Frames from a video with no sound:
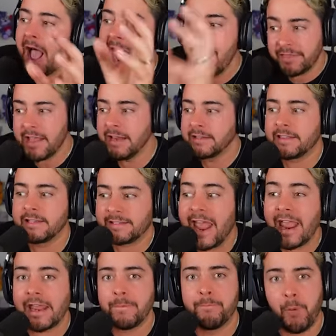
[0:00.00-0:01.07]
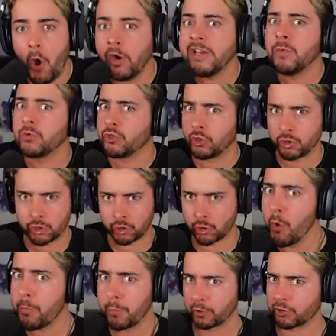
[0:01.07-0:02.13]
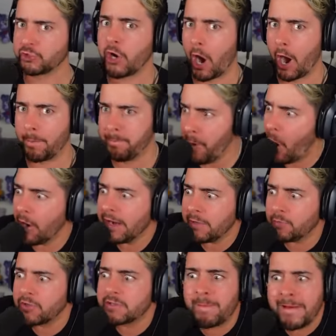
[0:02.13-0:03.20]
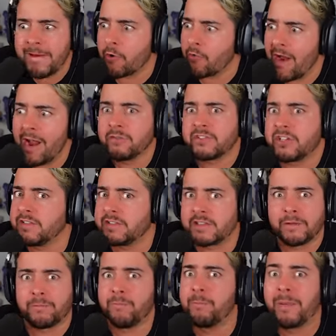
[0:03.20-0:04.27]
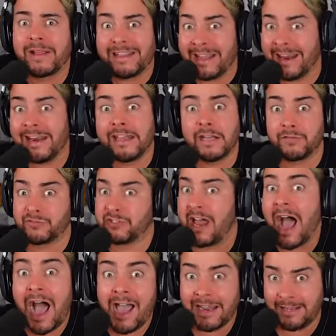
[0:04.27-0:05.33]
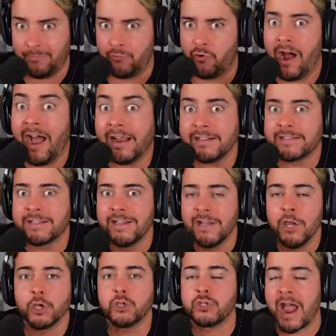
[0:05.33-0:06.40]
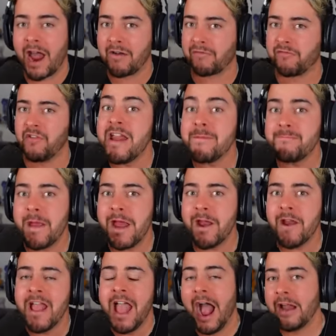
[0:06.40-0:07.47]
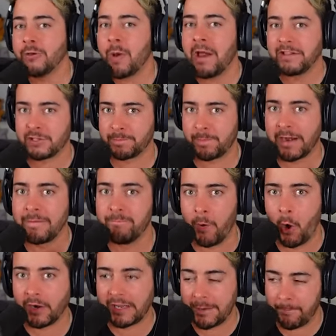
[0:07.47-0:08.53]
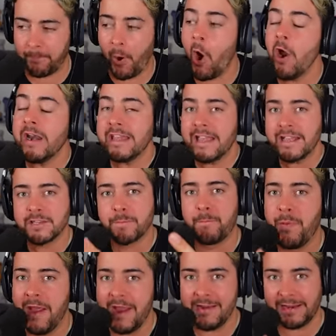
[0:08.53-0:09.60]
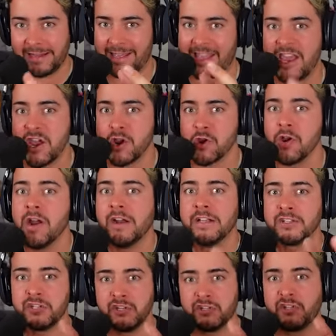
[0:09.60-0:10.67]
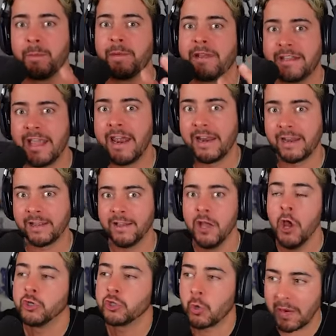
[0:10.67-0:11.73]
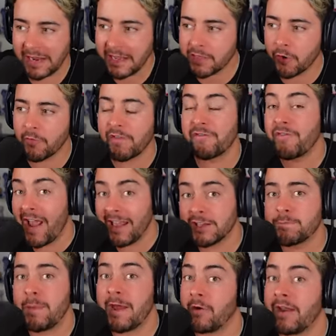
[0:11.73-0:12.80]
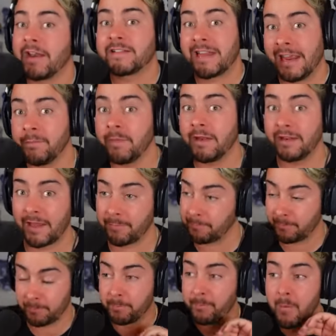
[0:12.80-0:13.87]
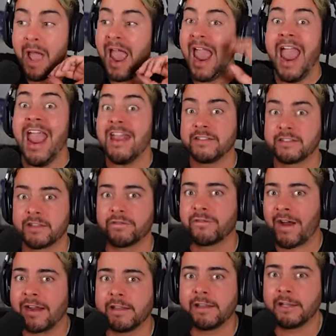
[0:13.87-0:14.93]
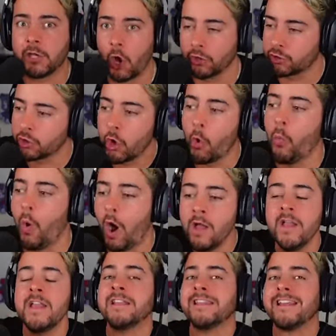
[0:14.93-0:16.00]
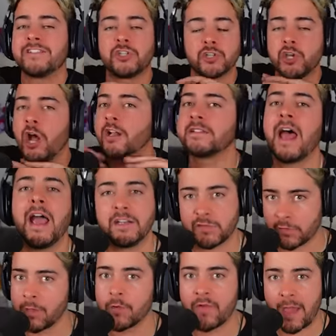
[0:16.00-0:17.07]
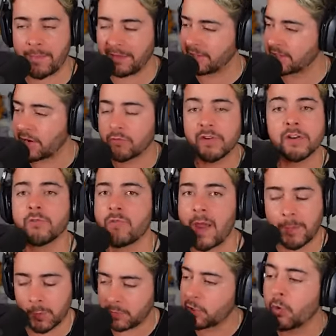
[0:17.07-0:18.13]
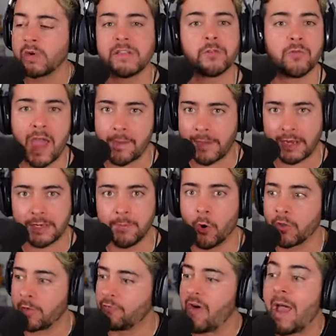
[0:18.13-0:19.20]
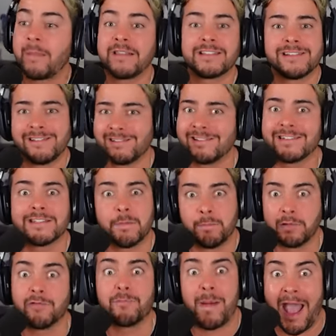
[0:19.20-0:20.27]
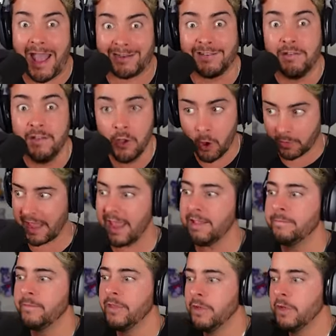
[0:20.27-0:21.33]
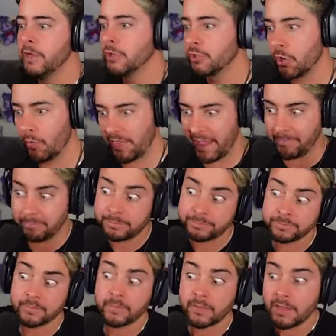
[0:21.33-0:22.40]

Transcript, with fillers: at the end of the day, Bonnie was a superstar. Bonnie has been around since the beginning of time, right? Because you had Fredbear and you had Spring Bonnie. Bonnie has been here since the beginning. So either the Fazbear Entertainment heads have finally gone, do you know what? Let's just cut ties from the rabbit. Let's get rid of the rabbit. We don't need the rabbit anymore. The rabbit is clearly a symbol of bad. Okay? So then...